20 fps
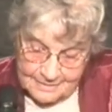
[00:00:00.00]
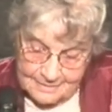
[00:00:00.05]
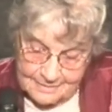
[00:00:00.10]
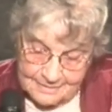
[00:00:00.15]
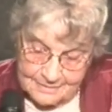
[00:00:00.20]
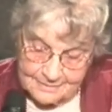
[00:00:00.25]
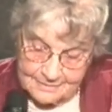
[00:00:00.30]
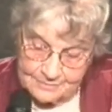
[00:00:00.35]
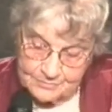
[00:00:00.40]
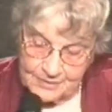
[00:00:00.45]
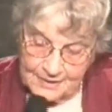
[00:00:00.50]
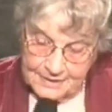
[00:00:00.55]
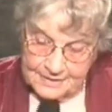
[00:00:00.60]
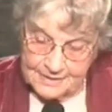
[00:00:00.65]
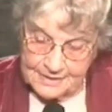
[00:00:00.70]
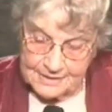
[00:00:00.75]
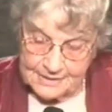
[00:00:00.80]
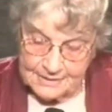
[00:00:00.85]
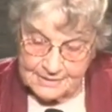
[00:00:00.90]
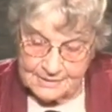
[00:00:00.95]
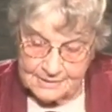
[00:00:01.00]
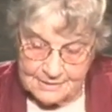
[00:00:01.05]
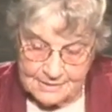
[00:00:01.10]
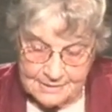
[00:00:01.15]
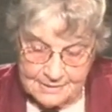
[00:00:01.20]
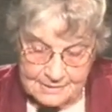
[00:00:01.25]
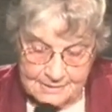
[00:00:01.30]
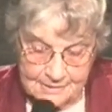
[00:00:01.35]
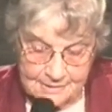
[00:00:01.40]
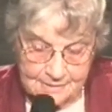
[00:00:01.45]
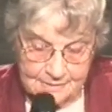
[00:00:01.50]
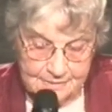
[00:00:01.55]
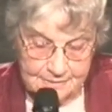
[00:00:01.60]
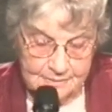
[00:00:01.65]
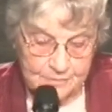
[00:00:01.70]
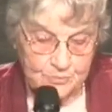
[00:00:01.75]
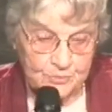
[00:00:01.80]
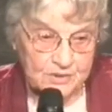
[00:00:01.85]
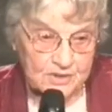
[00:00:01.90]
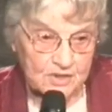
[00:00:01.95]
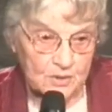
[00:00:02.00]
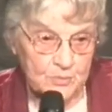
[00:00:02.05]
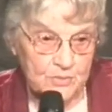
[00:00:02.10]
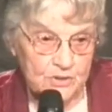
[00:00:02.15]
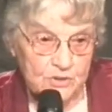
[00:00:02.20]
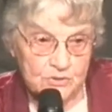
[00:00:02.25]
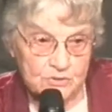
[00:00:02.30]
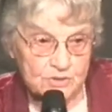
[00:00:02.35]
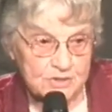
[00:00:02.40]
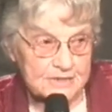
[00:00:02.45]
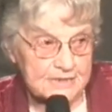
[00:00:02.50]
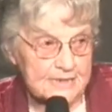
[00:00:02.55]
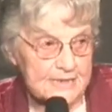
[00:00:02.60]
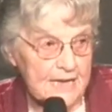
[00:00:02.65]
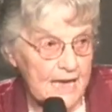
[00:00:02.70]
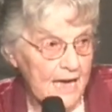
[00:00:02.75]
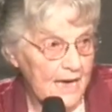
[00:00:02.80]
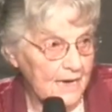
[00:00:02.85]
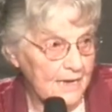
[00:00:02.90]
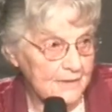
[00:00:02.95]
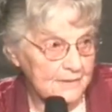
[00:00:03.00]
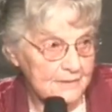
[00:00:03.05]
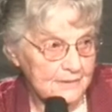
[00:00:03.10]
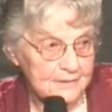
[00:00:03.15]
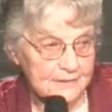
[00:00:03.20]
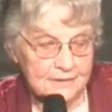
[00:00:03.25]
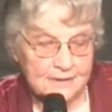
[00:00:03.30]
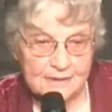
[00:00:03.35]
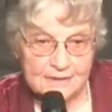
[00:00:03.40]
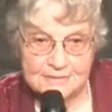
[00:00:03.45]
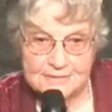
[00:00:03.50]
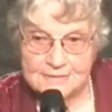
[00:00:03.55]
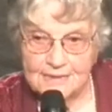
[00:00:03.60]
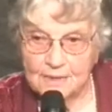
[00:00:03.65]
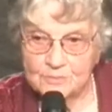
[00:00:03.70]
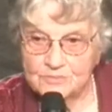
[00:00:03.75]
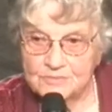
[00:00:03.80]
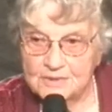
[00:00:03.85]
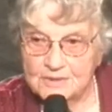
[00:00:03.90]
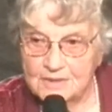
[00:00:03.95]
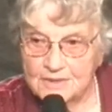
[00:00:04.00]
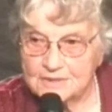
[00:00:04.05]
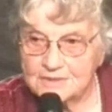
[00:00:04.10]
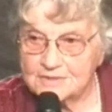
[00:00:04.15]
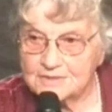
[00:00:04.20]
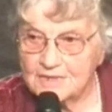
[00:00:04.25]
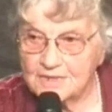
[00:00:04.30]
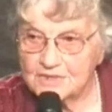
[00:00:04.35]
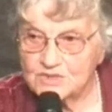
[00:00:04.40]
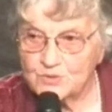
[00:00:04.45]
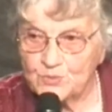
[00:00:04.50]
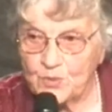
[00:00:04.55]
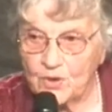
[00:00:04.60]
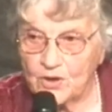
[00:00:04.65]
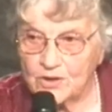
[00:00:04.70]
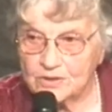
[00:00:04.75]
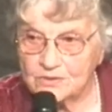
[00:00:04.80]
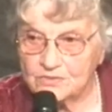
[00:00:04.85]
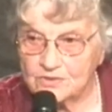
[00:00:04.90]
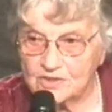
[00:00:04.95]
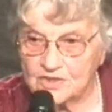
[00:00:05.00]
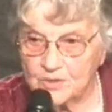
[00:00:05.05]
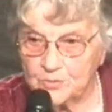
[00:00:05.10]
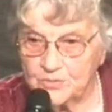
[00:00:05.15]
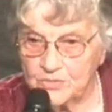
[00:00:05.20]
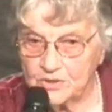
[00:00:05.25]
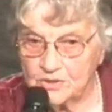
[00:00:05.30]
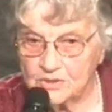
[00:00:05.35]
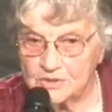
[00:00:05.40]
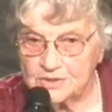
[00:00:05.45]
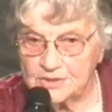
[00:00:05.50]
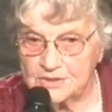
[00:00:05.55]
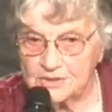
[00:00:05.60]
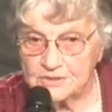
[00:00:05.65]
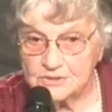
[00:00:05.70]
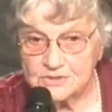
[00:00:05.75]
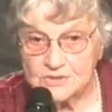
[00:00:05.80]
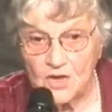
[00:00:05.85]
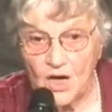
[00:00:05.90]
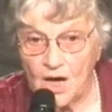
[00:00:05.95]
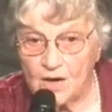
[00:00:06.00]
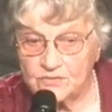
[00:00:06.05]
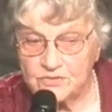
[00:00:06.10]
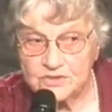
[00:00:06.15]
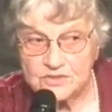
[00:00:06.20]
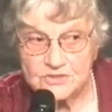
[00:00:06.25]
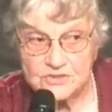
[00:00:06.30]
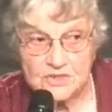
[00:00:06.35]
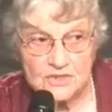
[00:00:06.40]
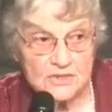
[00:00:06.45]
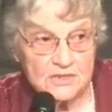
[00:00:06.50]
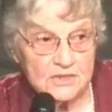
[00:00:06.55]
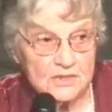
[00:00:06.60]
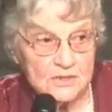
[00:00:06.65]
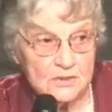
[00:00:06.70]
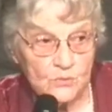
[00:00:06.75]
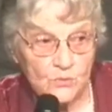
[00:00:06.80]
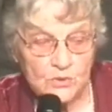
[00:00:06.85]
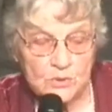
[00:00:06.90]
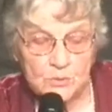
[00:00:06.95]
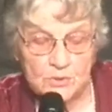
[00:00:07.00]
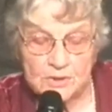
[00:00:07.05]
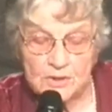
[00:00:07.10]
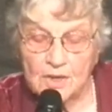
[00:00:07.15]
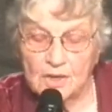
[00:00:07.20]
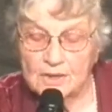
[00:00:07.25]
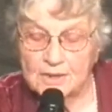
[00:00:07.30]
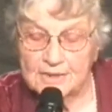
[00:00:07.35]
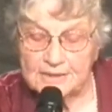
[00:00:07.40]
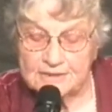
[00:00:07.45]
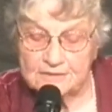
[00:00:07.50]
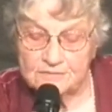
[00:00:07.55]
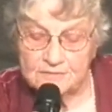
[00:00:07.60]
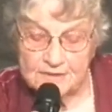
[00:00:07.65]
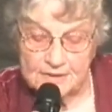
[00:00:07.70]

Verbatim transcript: by then, the community had accepted us as part of the community because obviously we were not leaving.